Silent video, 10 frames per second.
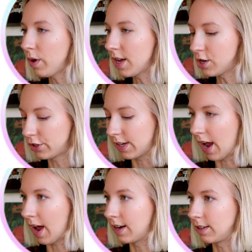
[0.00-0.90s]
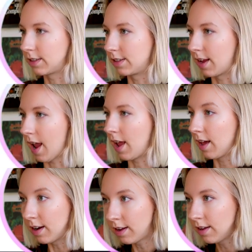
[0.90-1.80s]
we can just add
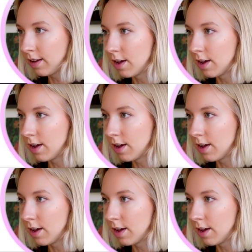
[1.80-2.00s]
scan